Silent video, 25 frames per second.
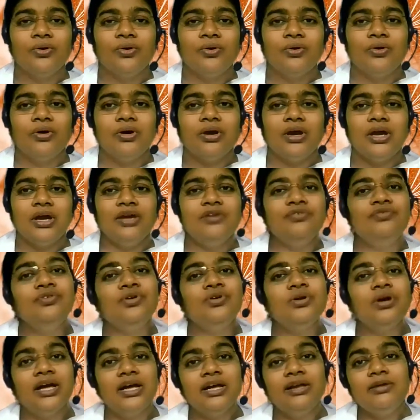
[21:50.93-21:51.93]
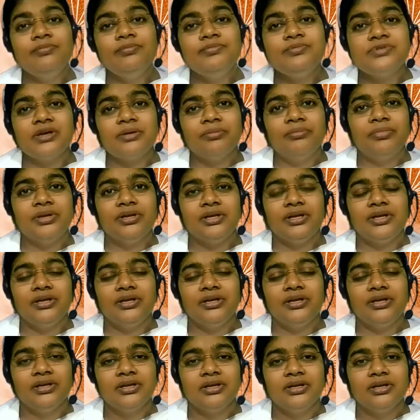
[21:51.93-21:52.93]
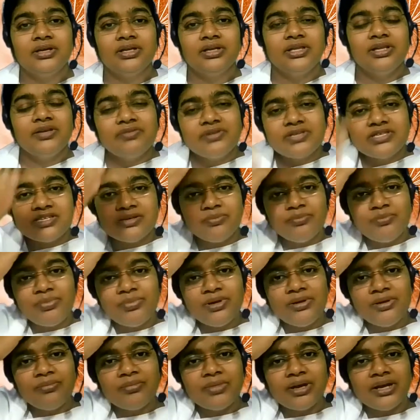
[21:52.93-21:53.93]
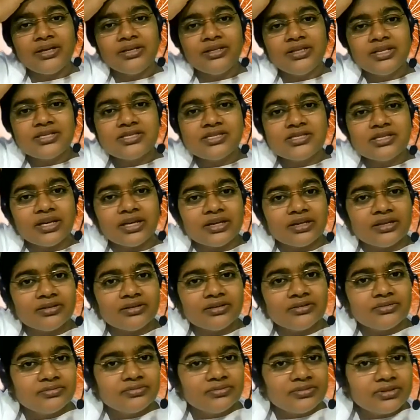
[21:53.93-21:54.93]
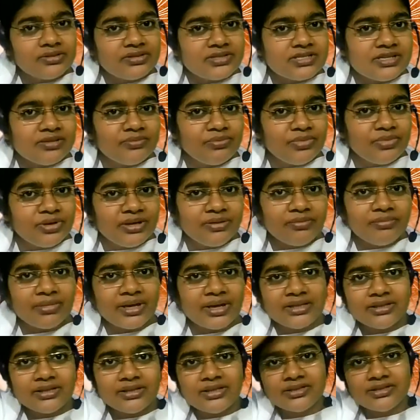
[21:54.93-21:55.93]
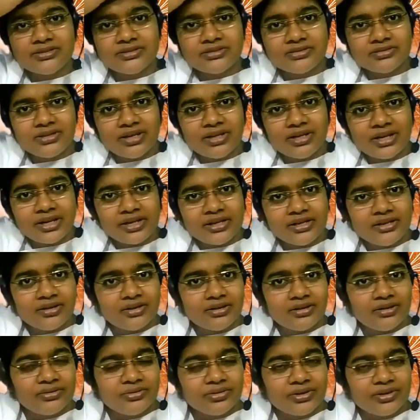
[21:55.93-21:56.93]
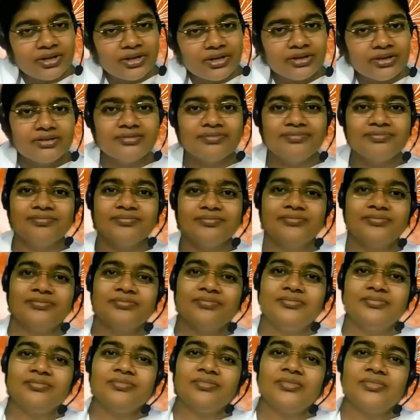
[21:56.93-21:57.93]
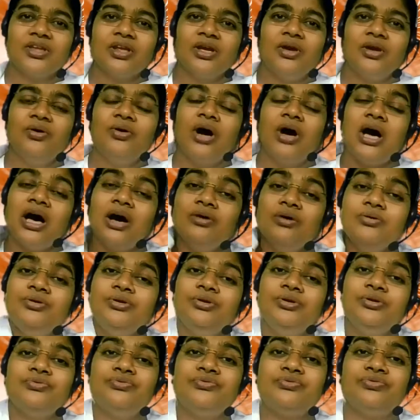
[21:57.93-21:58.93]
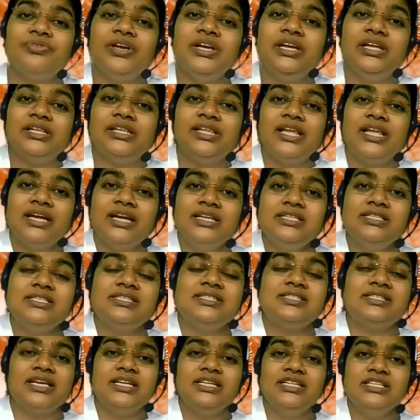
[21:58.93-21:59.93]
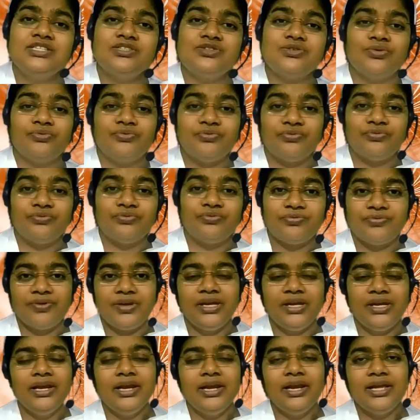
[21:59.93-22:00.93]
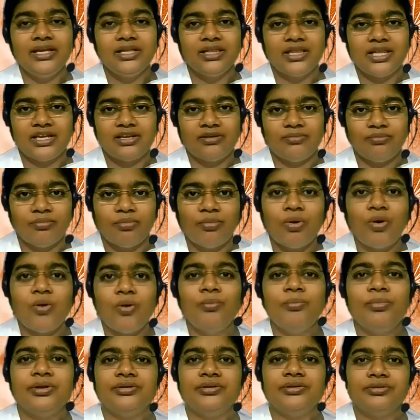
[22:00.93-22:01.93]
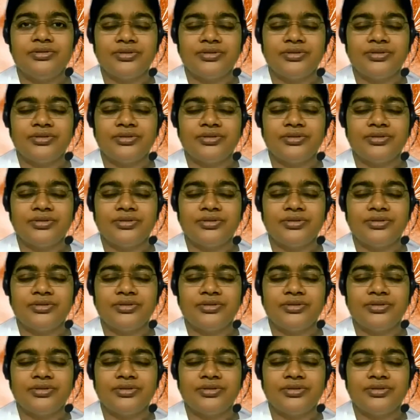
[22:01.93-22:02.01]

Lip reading: if you help somebody, they will simply make this thing. They'll simply make this like, okay. How do you feel? That sense of feeling that moment,